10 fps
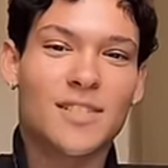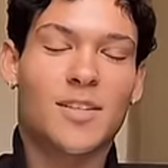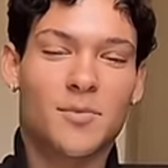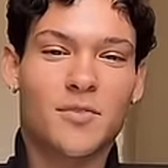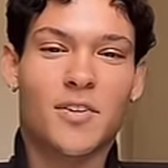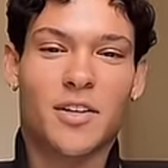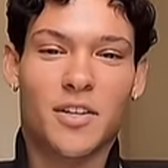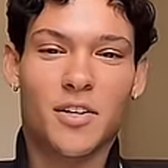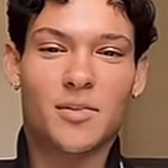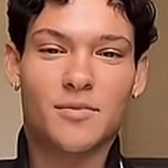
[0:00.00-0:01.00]
it's gonna be very
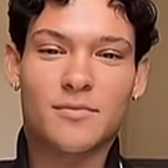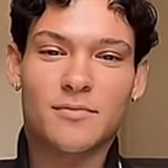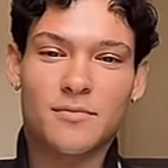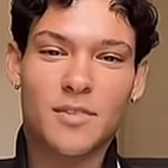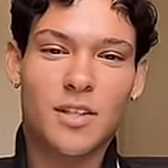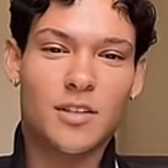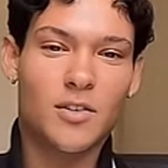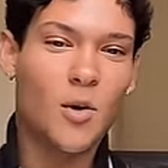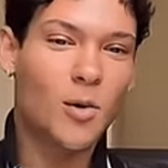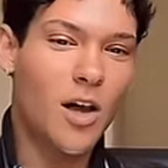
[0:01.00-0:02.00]
cute.
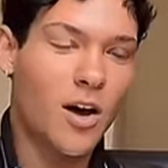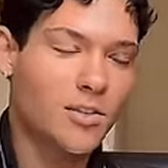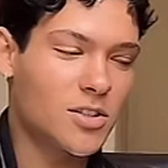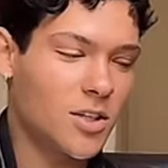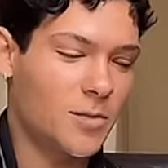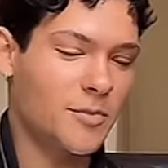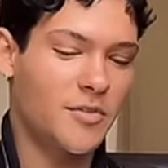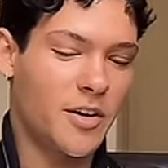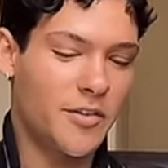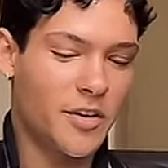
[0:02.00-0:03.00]
The whole launch is gonna be
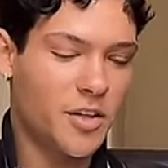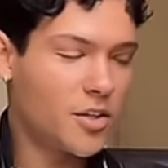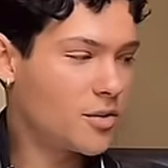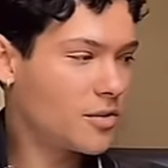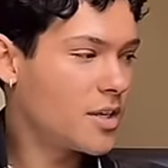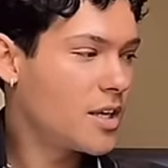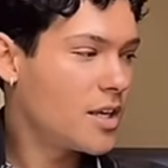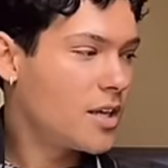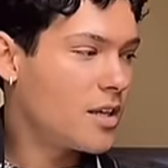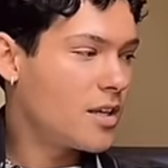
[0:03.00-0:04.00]
very, very cute.
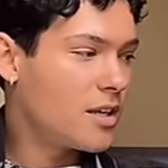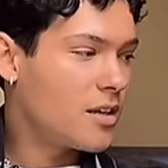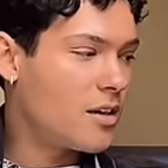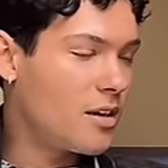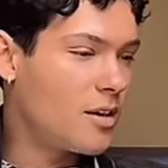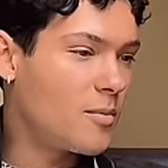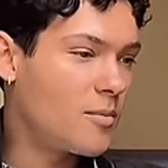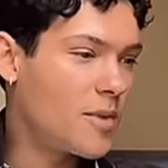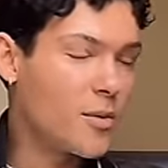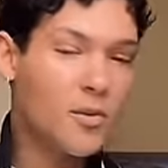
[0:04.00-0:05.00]

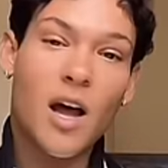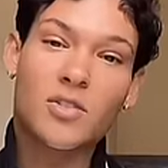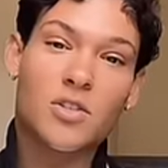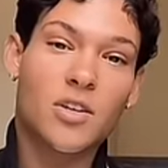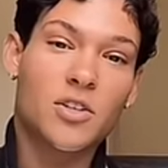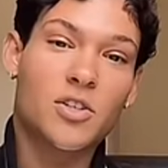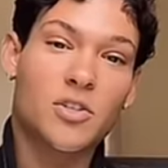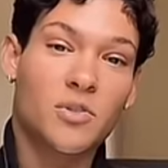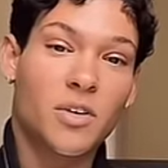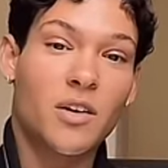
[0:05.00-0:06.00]
And we're actually gonna
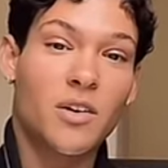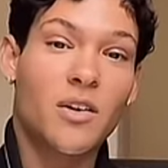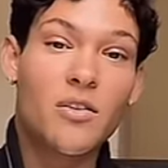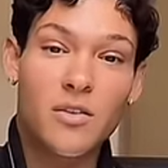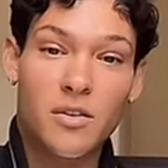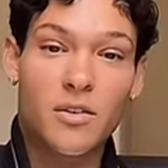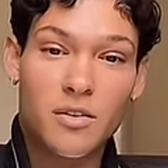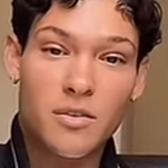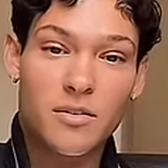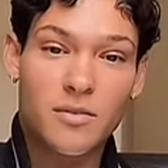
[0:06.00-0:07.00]
shoot
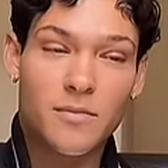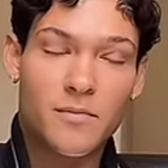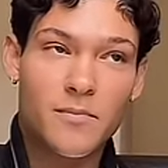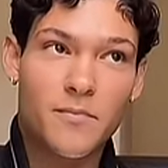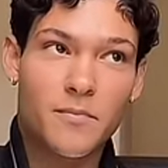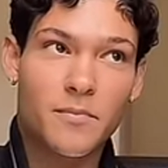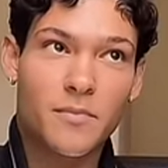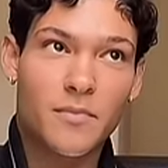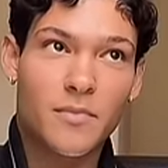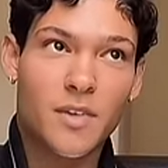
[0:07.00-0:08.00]
another
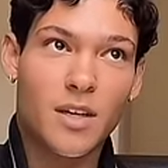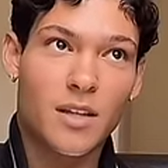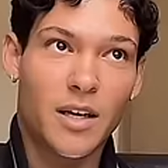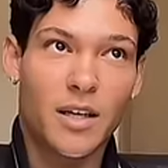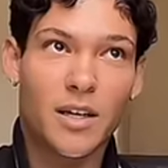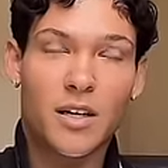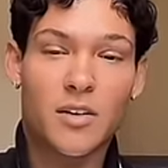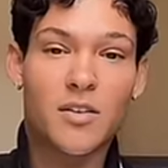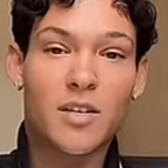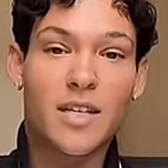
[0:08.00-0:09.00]

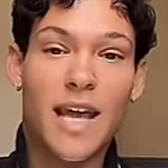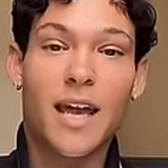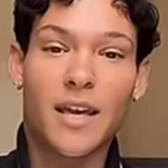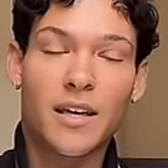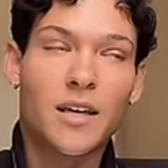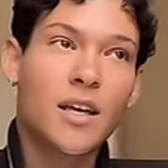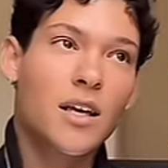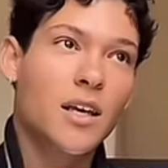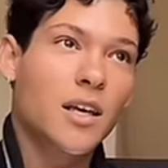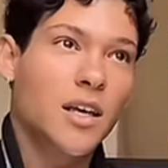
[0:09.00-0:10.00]
day
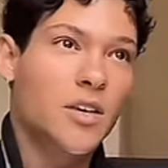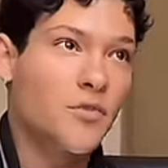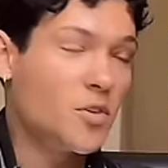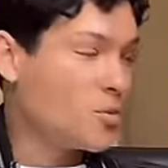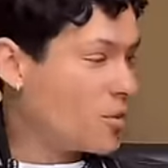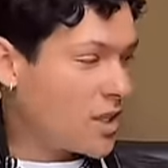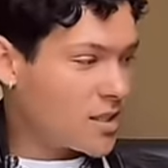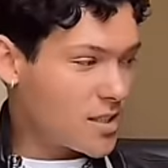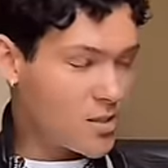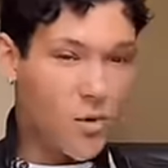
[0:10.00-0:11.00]
in a few
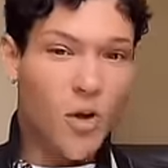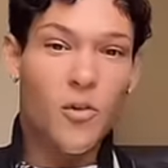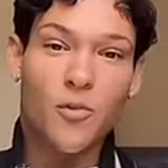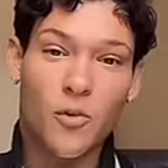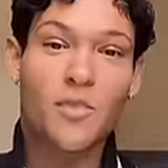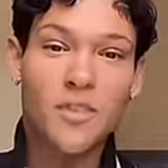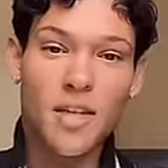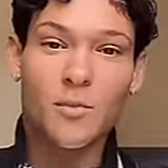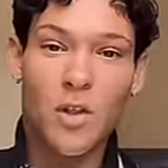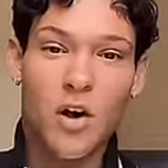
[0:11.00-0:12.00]
weeks as well for the
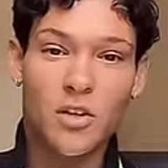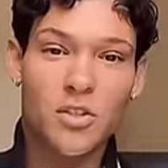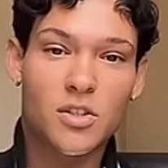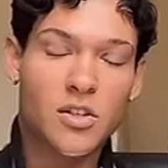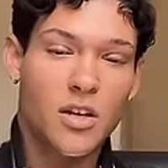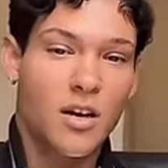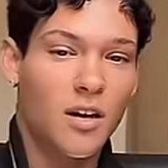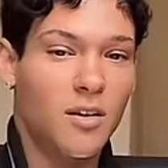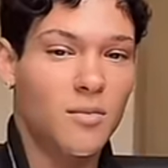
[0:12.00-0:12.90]
same launch.